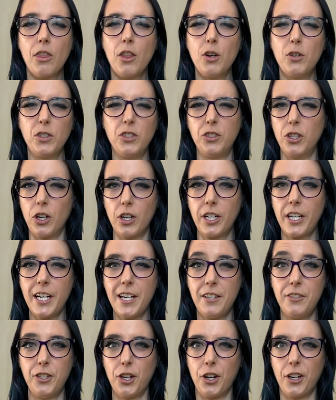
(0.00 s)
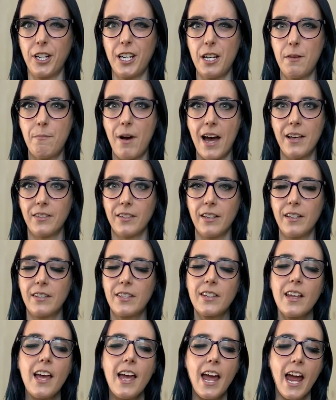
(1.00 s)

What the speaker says: those dirty, dirty peasants.